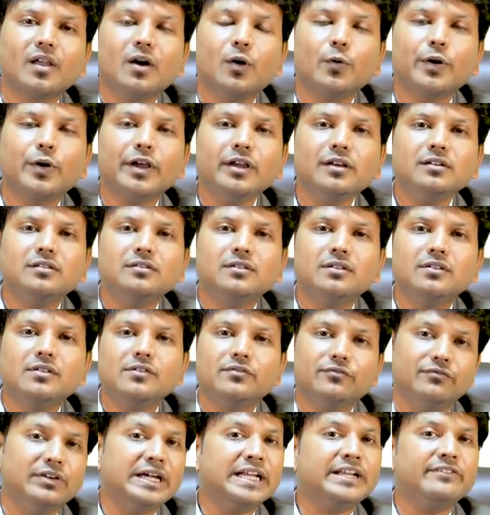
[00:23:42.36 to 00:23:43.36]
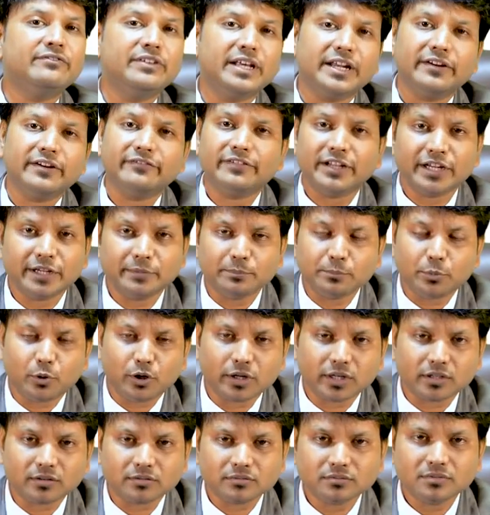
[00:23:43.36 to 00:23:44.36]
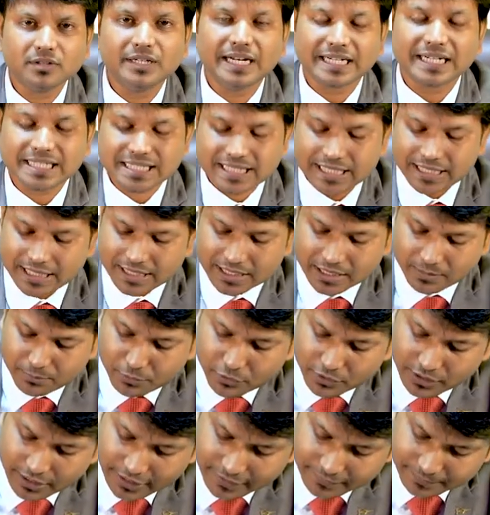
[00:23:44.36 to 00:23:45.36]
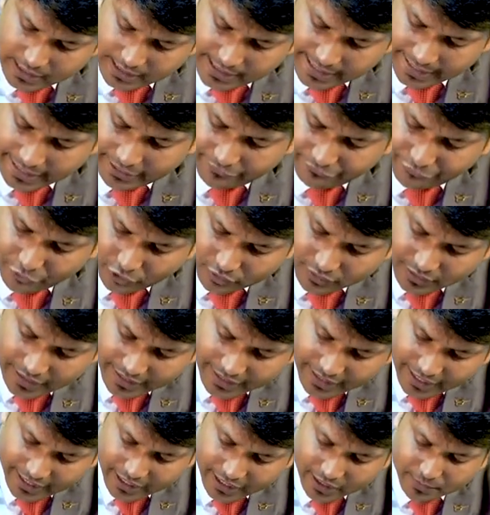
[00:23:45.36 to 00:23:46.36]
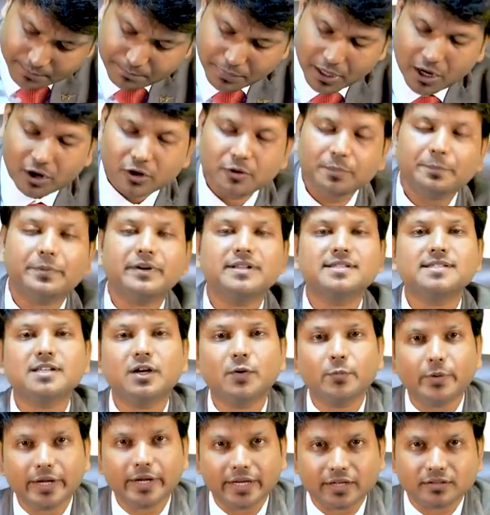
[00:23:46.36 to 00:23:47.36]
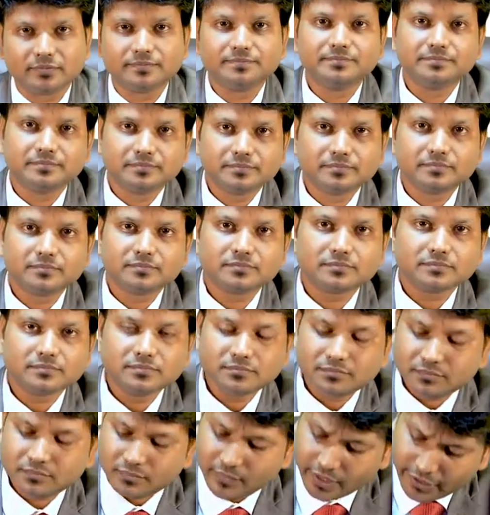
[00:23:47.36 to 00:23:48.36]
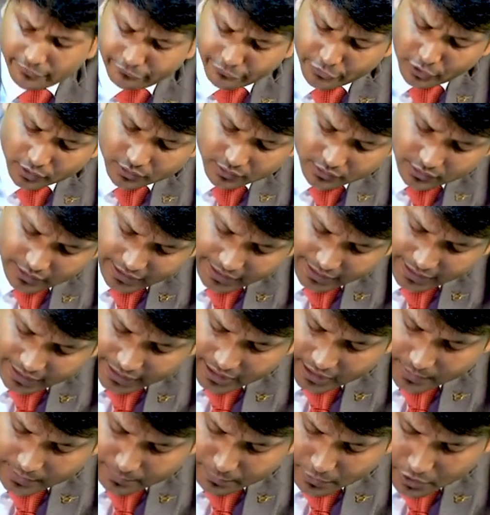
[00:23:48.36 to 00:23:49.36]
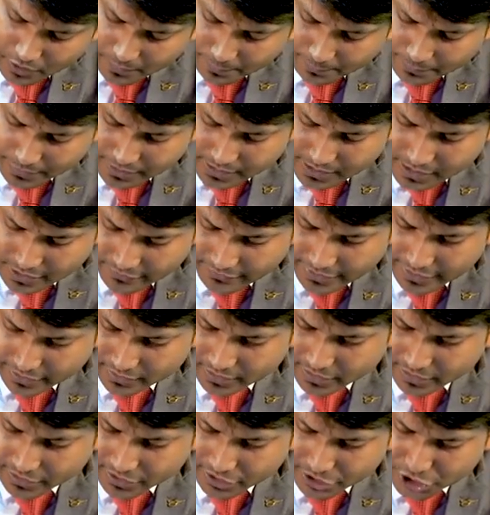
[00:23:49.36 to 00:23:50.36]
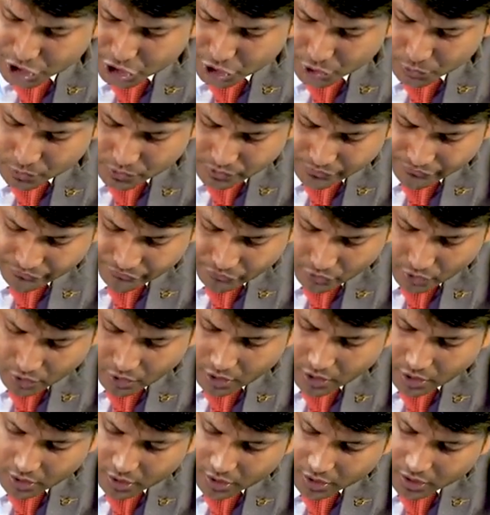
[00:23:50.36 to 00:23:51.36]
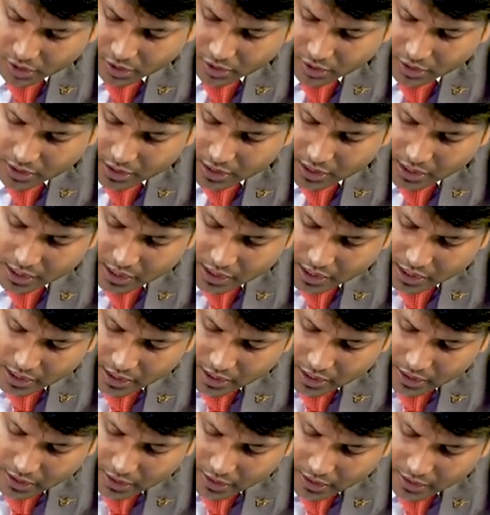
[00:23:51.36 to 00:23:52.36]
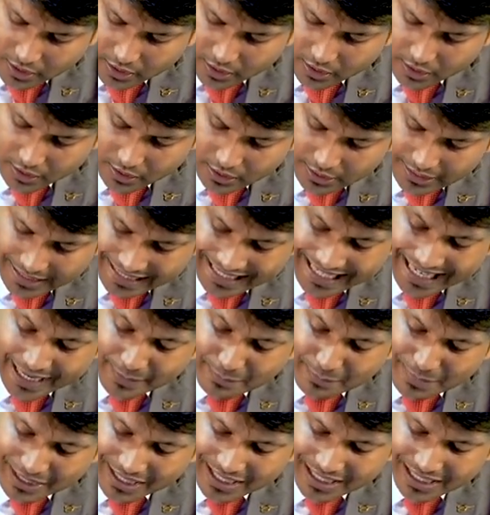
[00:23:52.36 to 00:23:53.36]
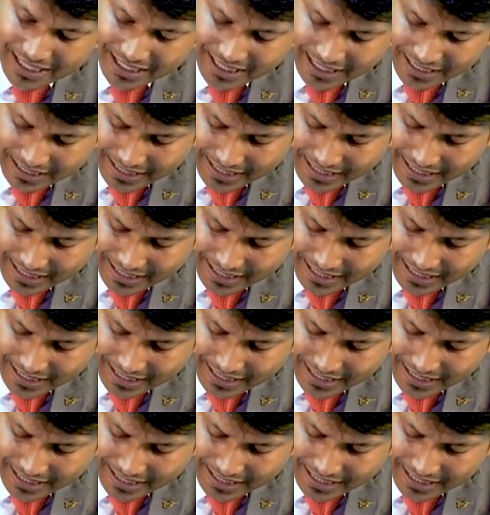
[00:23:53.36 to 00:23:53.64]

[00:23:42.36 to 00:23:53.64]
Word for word: Okay, very, very important. Let's learn about that. See, if you are thinking about preserving, the tissues for chemical